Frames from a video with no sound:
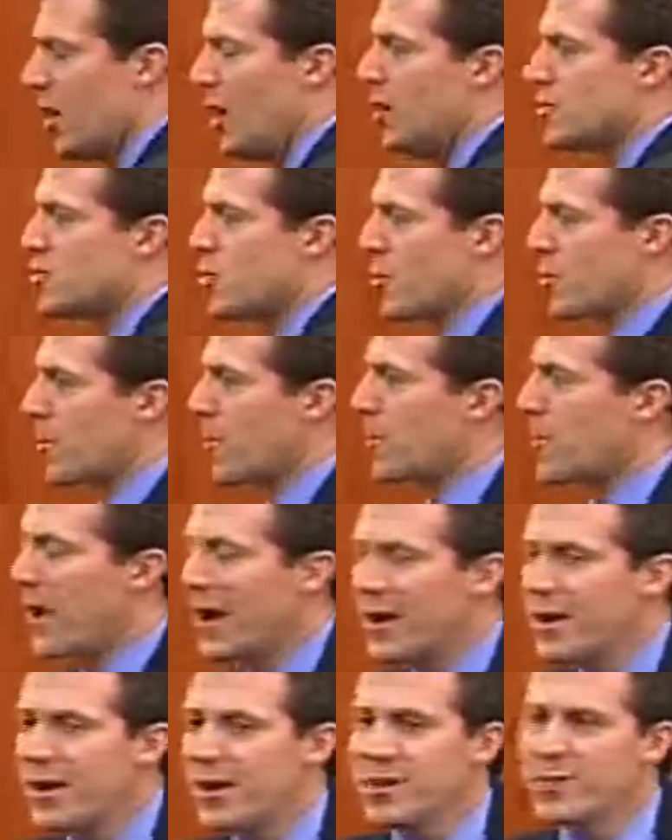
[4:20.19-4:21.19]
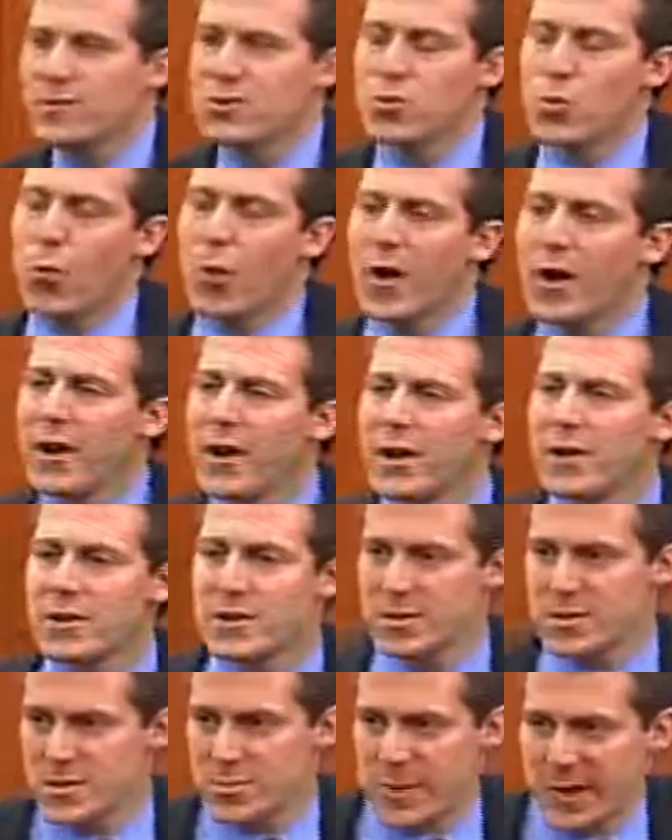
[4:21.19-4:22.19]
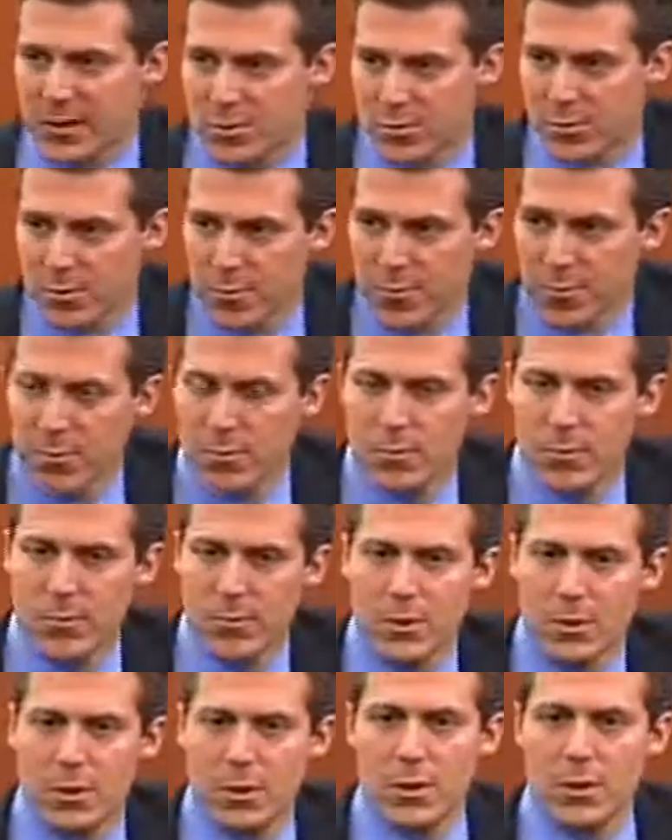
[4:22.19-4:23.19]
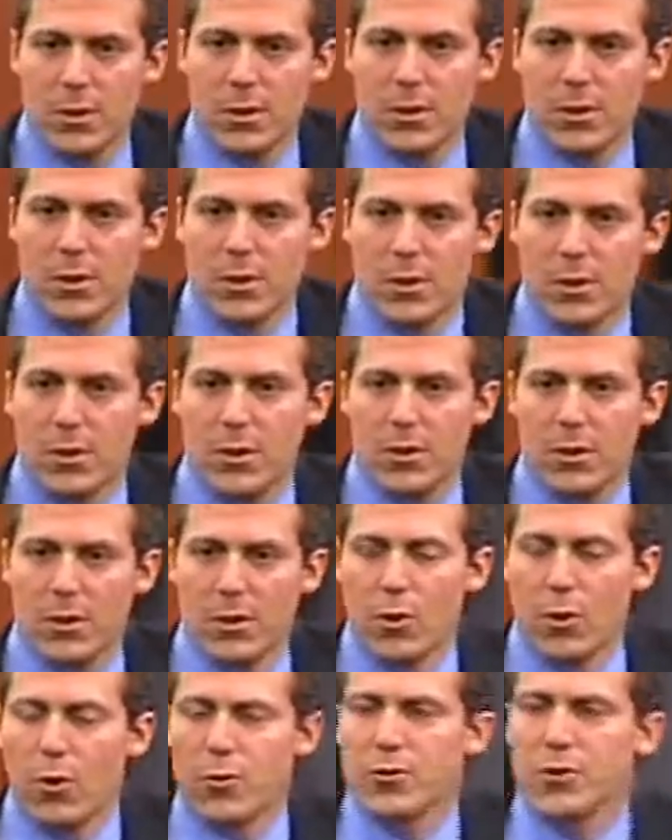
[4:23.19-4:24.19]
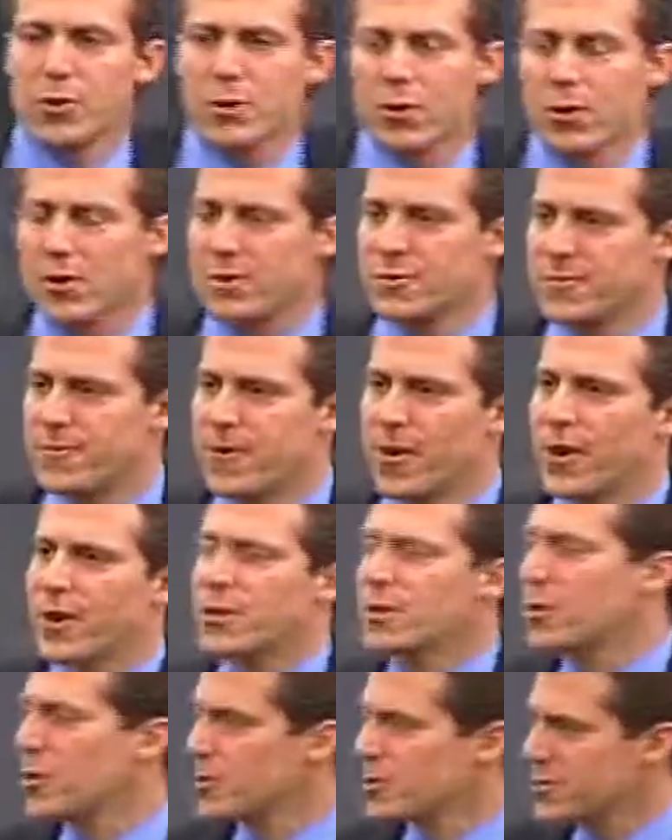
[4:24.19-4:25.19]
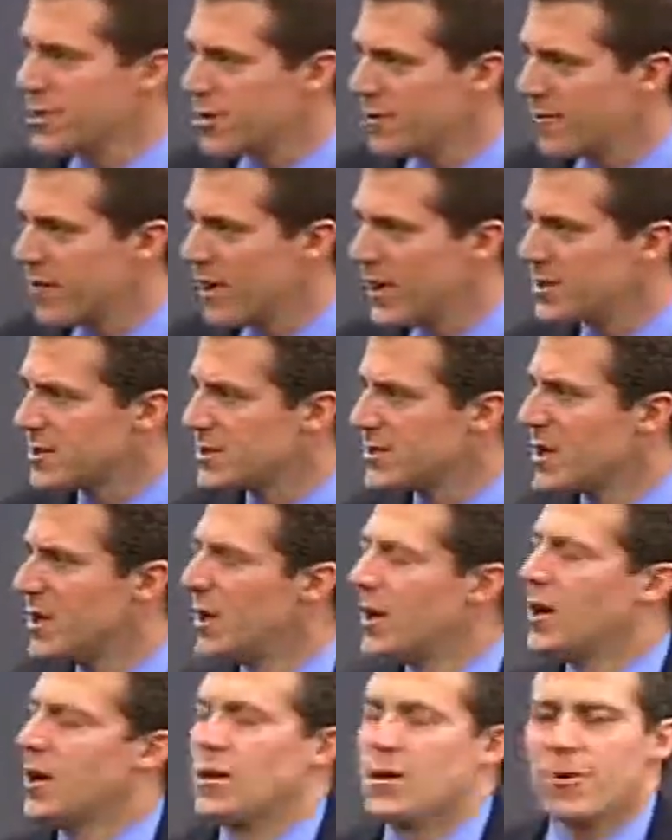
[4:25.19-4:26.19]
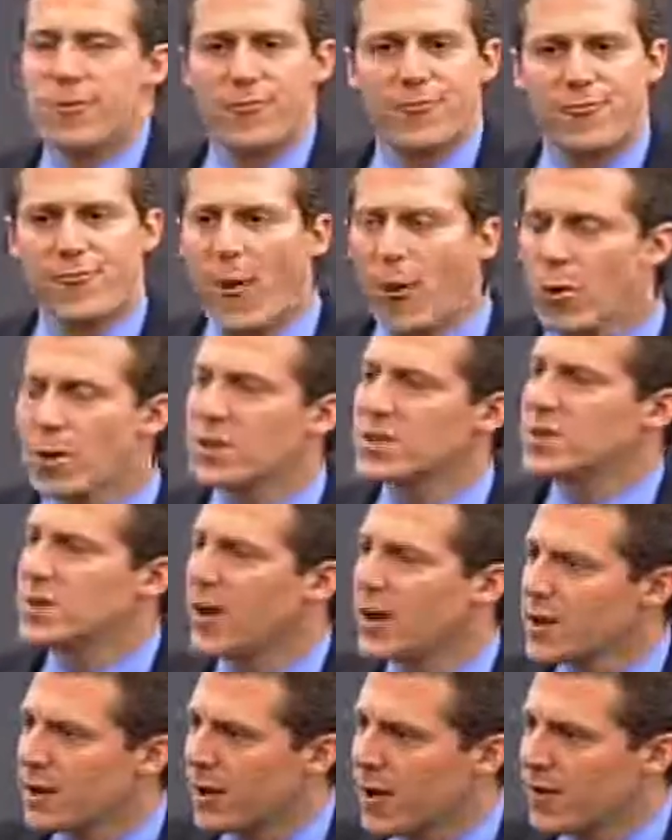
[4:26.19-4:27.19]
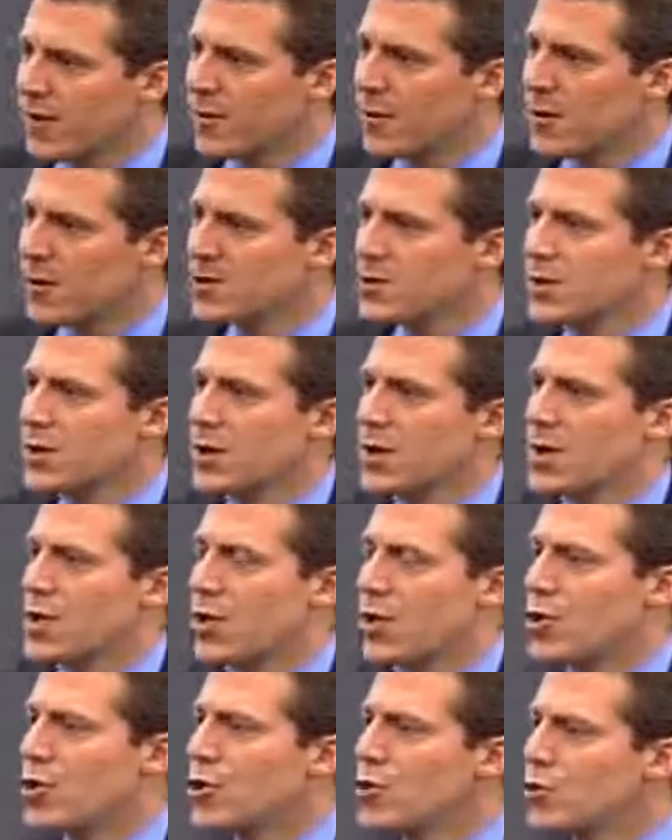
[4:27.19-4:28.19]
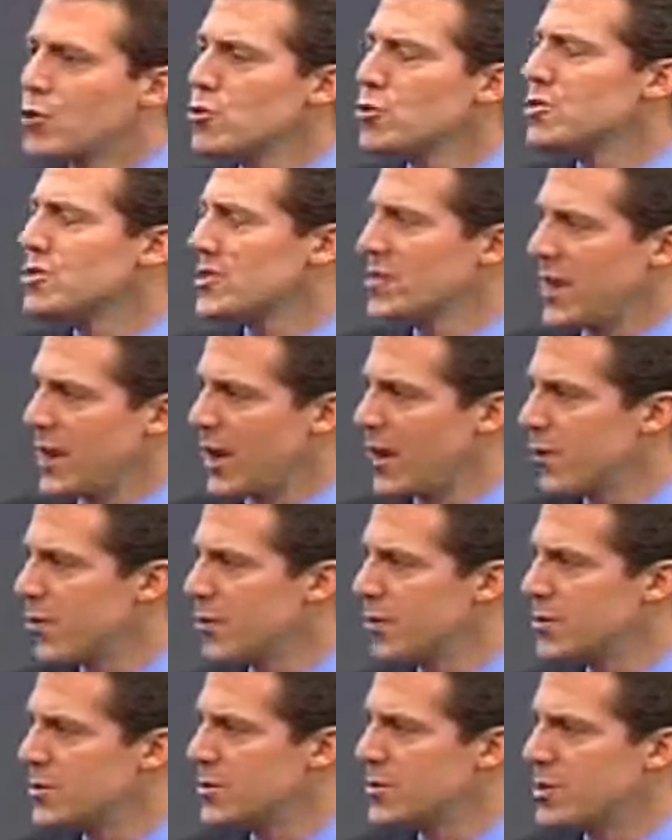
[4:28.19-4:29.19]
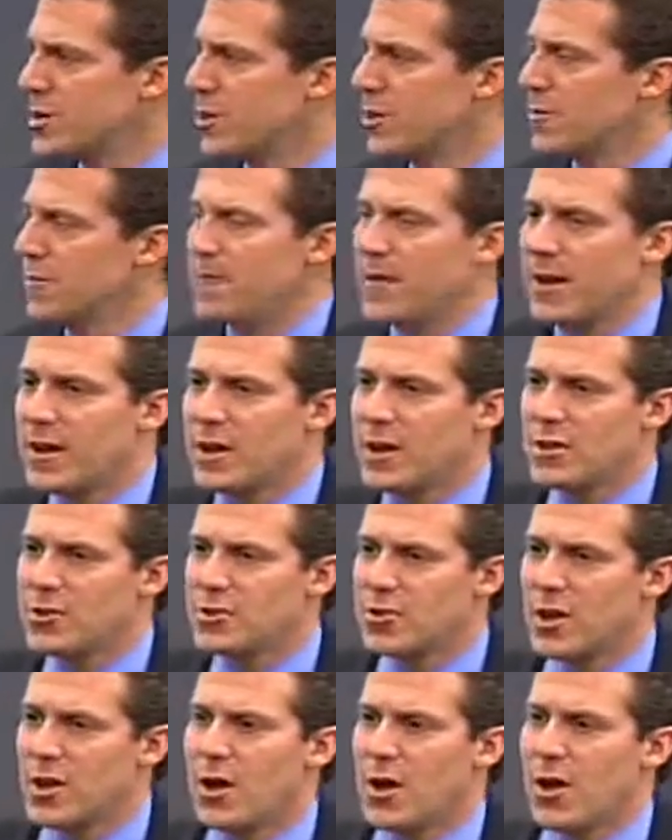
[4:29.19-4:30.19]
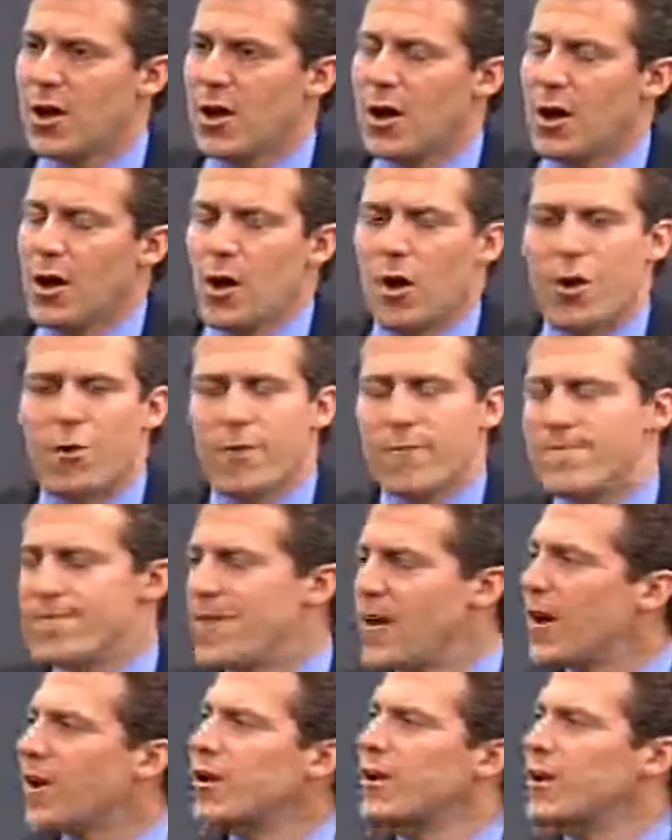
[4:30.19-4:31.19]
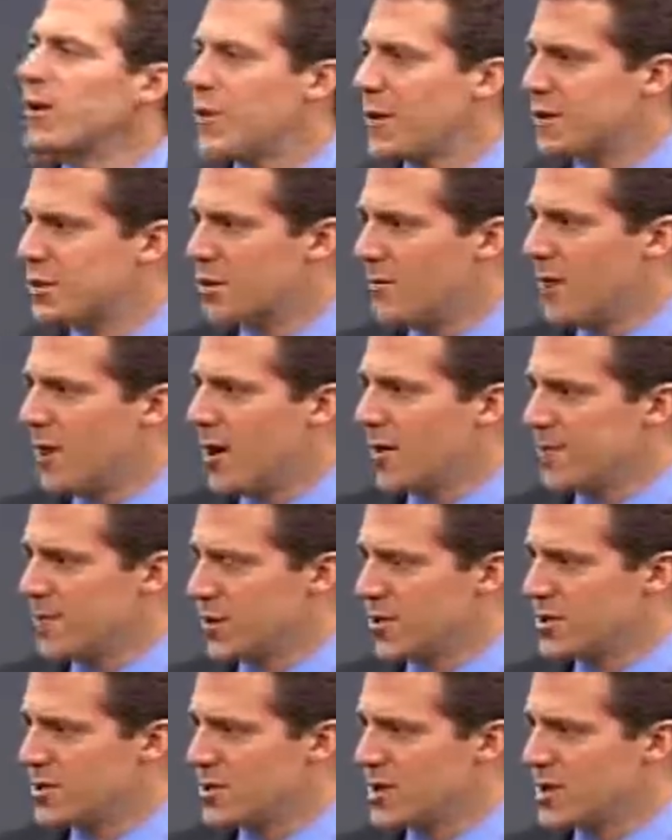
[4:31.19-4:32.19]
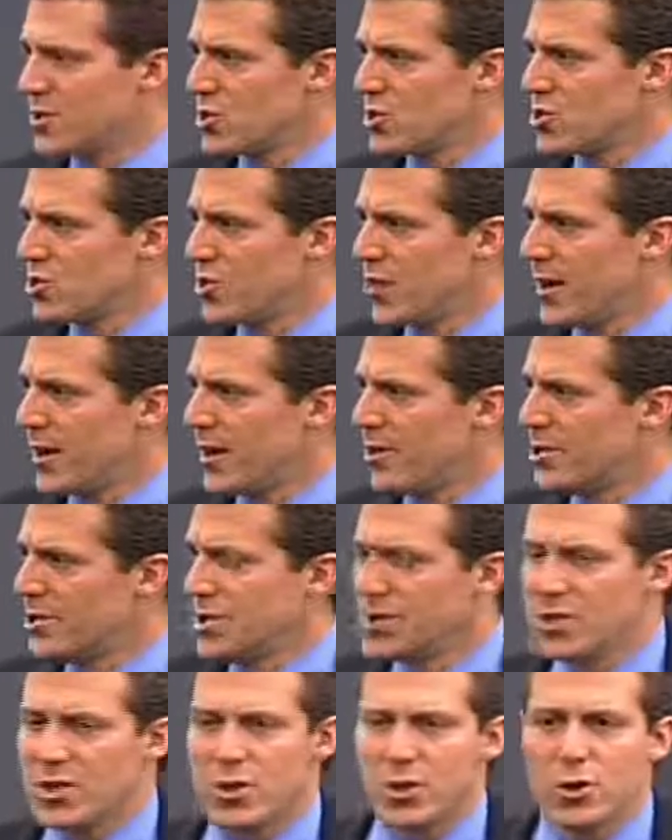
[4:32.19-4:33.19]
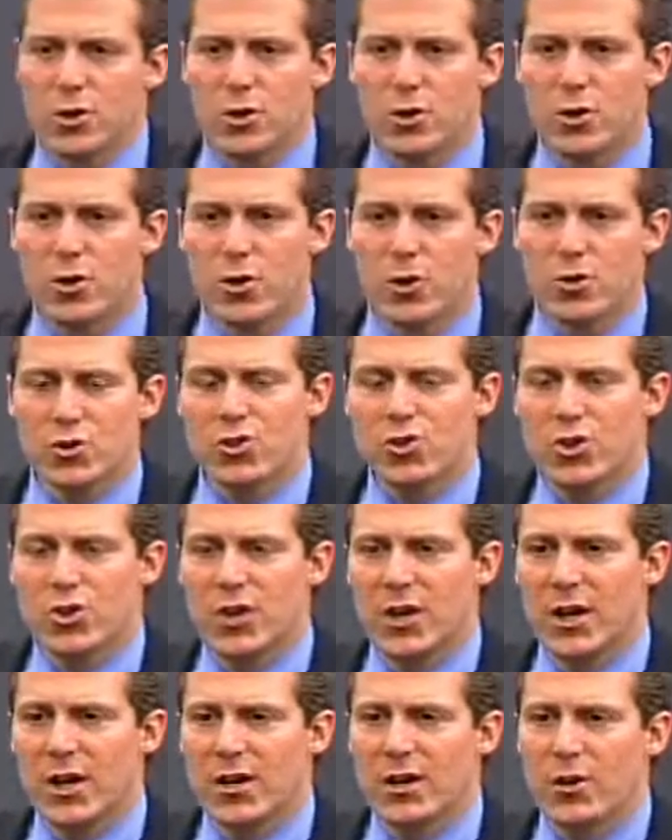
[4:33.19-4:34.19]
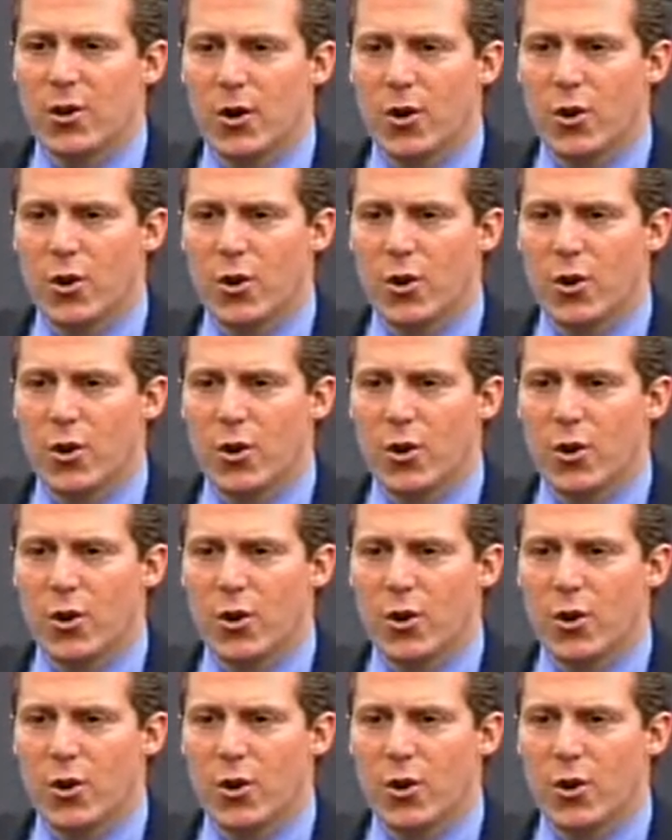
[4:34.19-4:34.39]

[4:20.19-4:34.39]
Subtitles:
So competitive is one end of the spectrum. Hold your cards very close to the vest. Focus on leverage. Use standards to your advantage. Very aggressive offer concession strategies, and you negotiate and